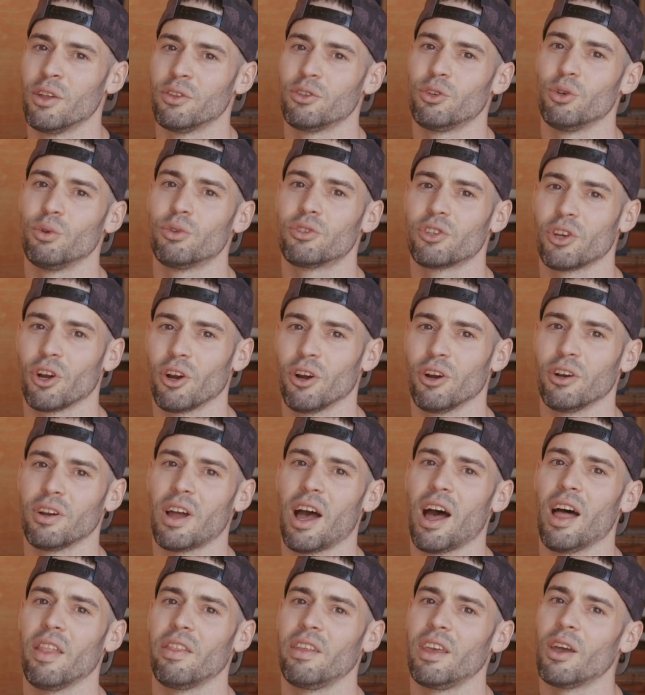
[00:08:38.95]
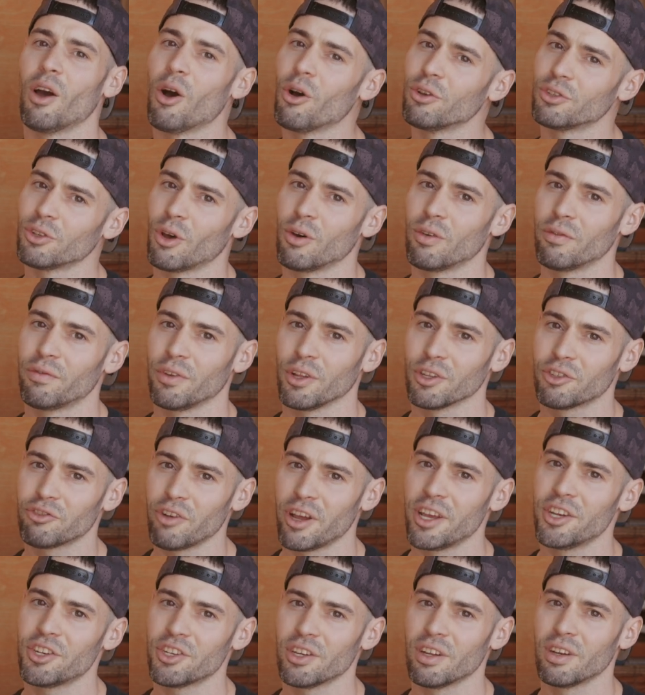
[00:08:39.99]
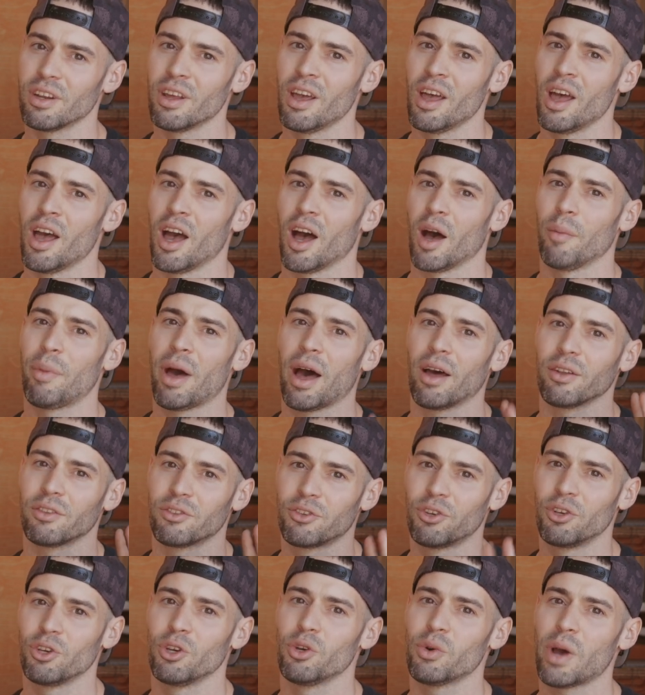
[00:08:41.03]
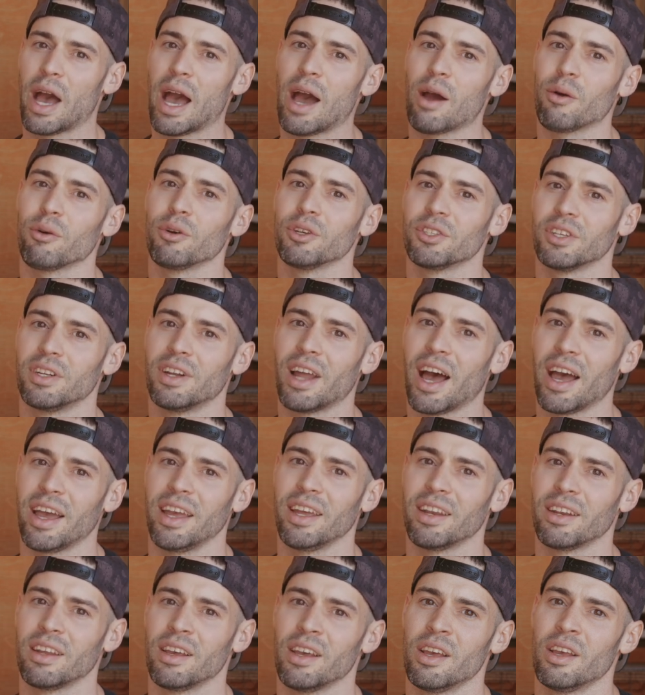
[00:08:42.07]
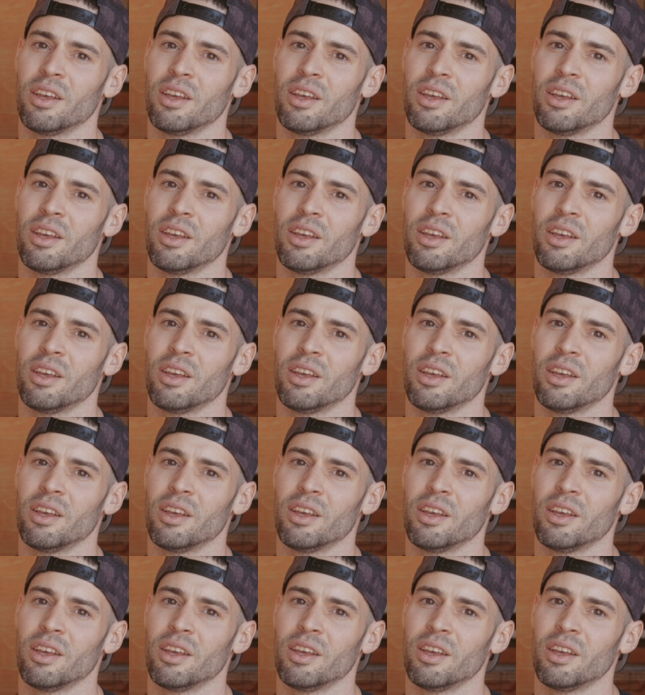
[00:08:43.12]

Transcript: to turn on the ozone filtration about 2 hours a night.